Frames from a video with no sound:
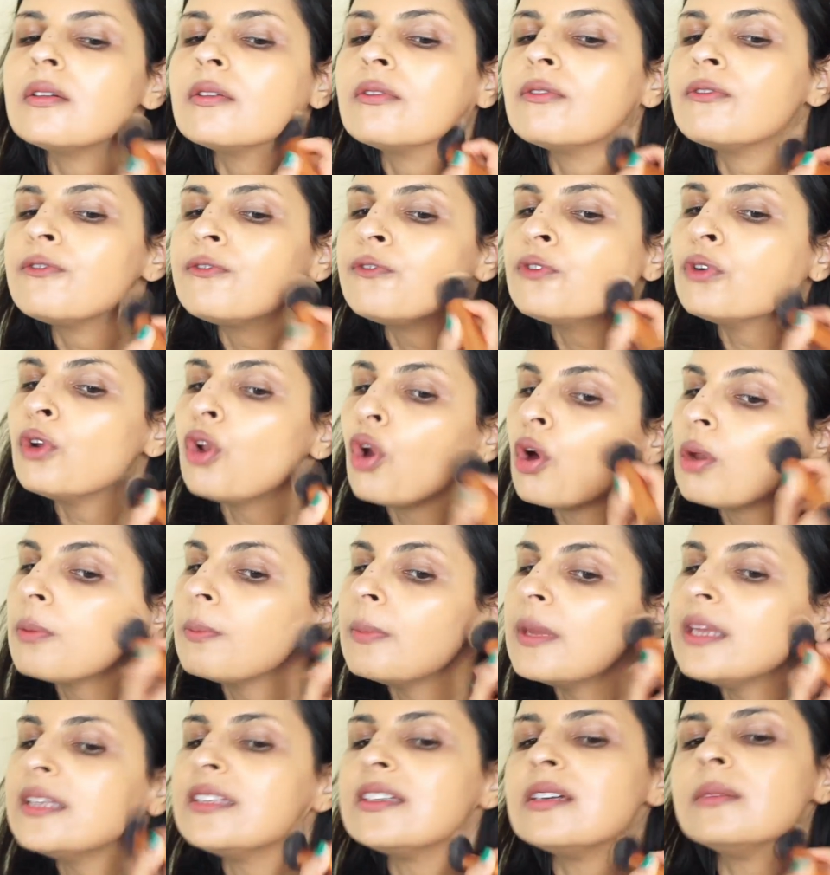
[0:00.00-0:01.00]
full-on
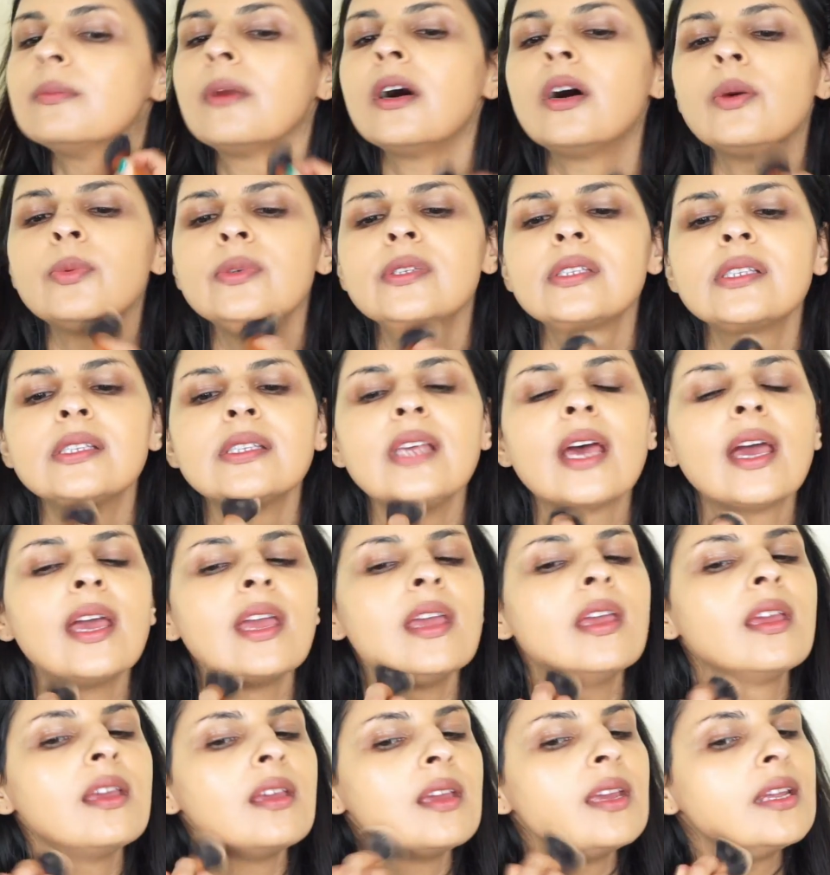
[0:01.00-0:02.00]
medium. I would
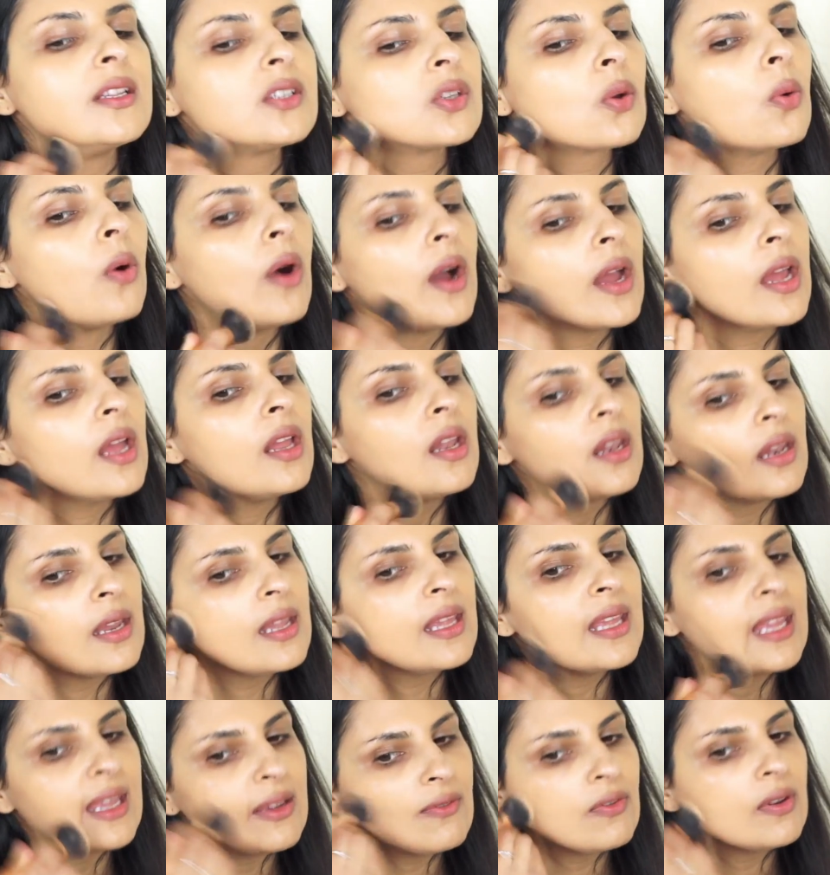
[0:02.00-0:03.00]
say it's quite an
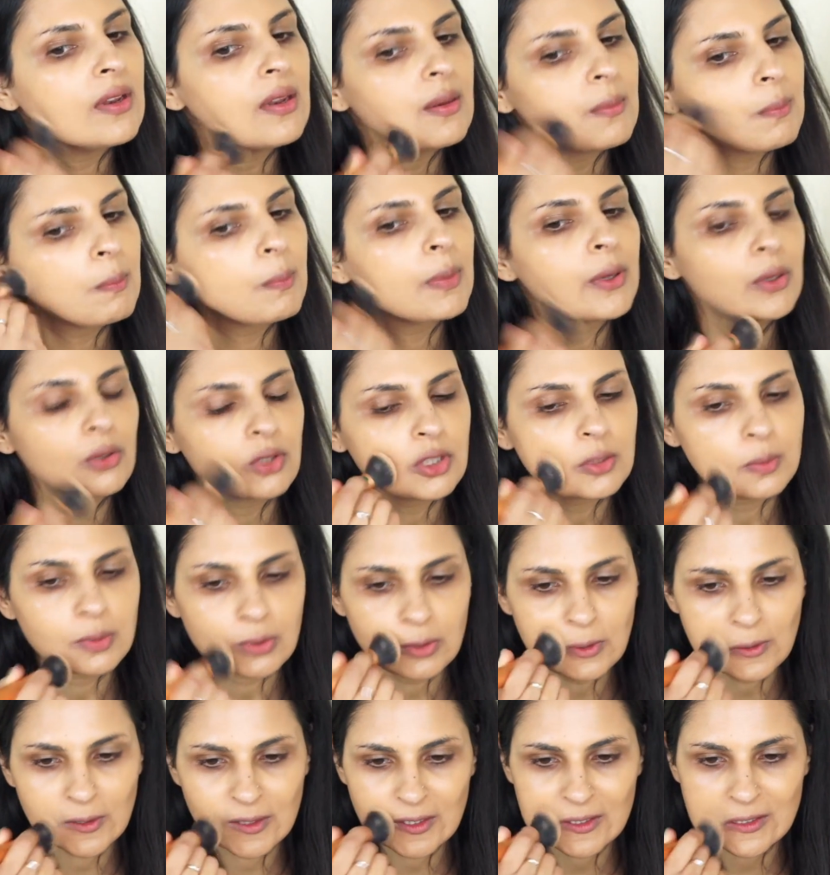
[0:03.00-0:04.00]
even
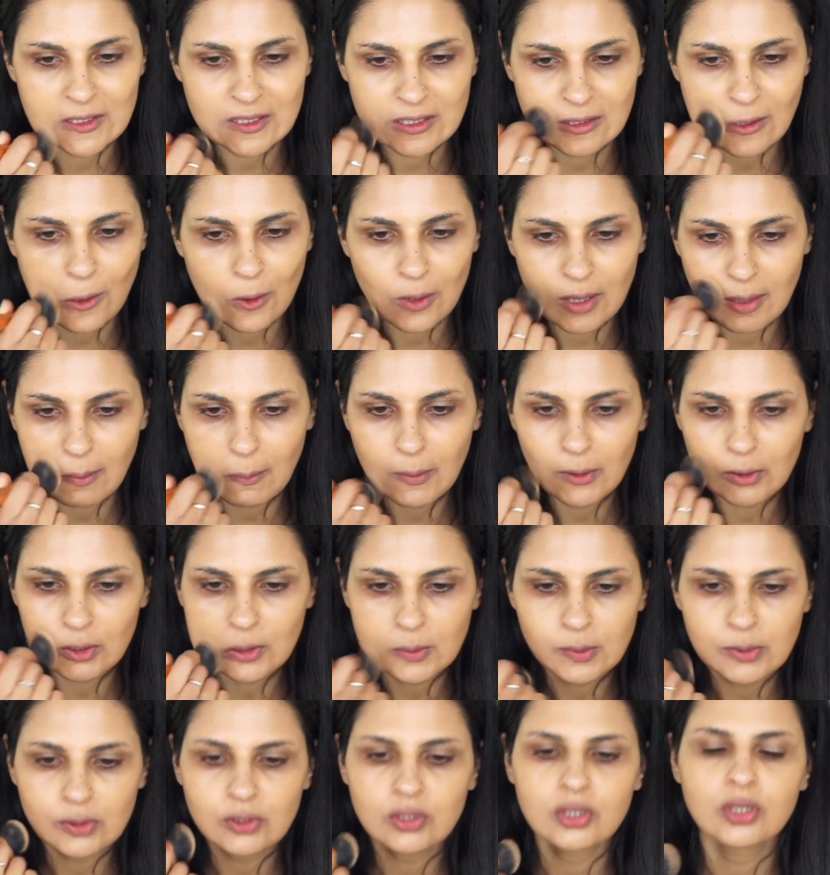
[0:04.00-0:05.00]
buildable. It's only
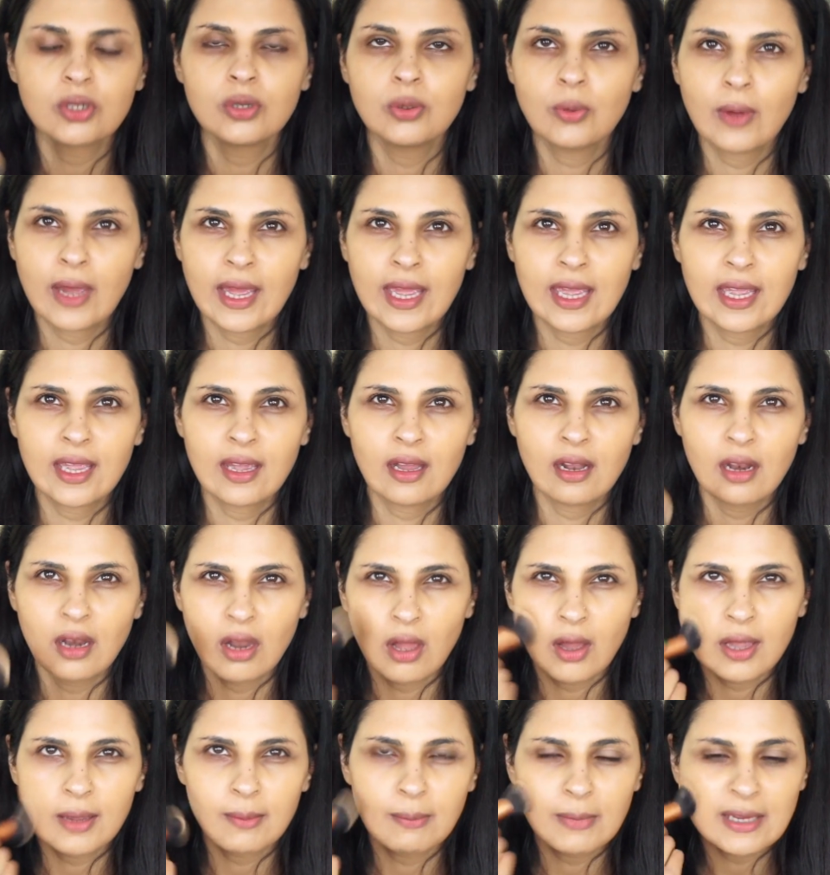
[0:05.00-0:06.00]
buildable to a
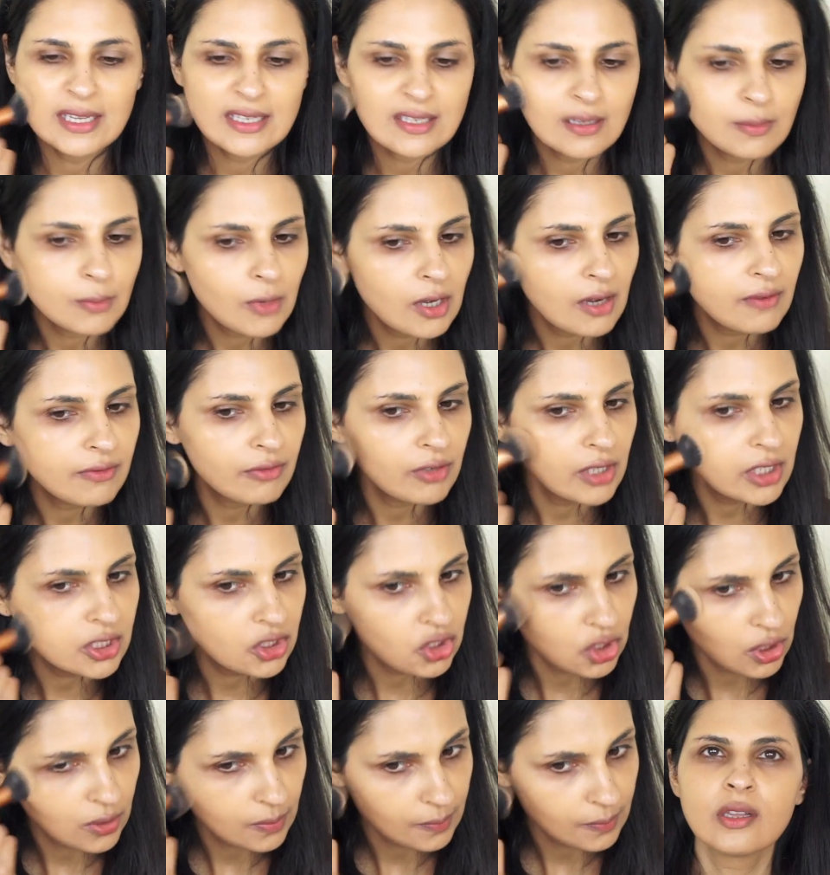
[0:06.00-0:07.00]
light medium
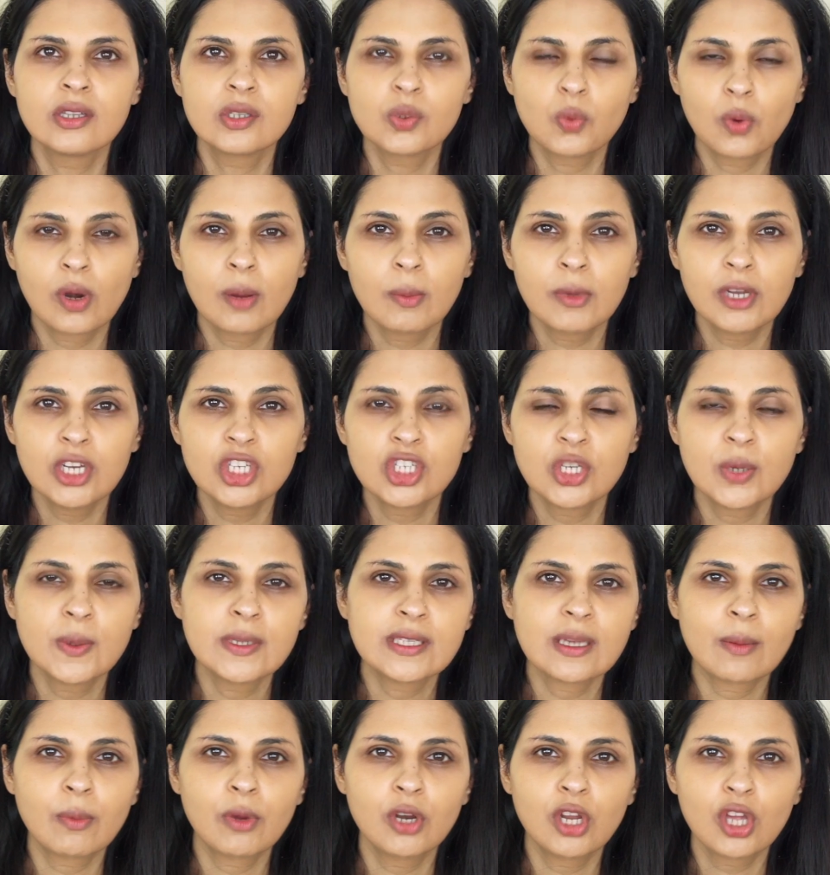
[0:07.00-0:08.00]
coverage. So what I'm going to do
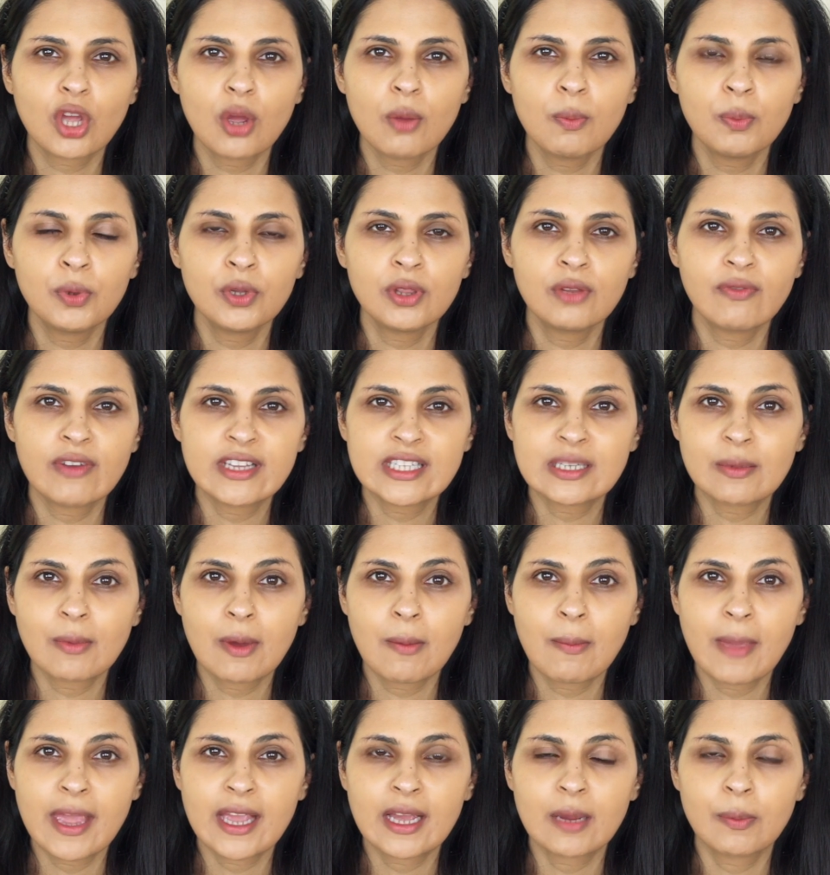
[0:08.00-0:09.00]
is I'm going to go and put the rest of
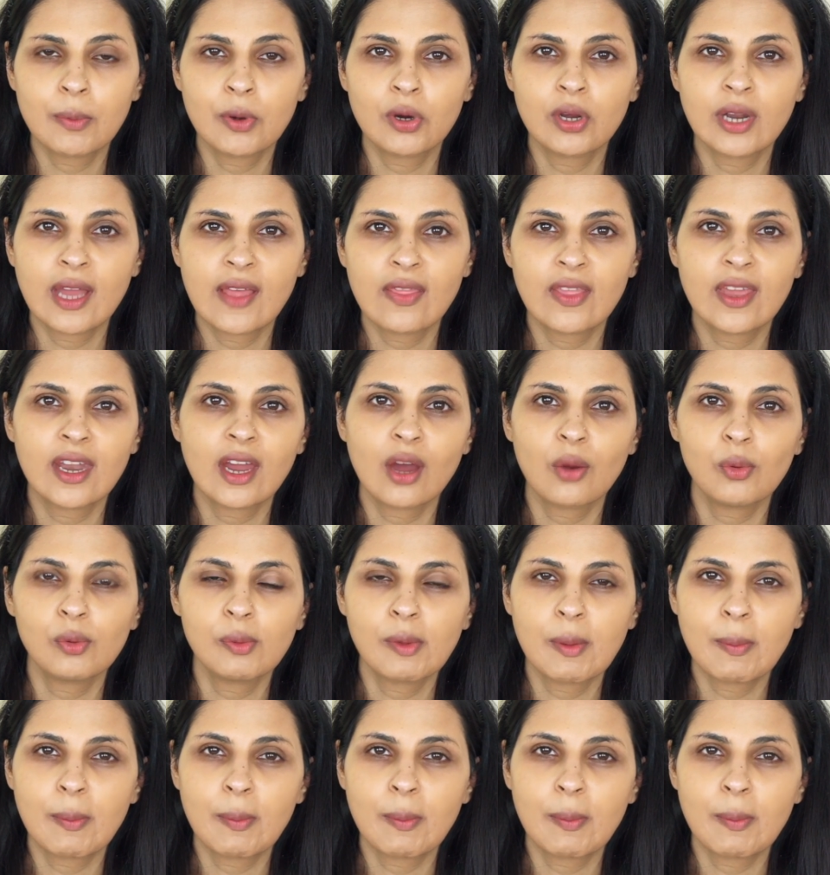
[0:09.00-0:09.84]
my makeup on, and then I will be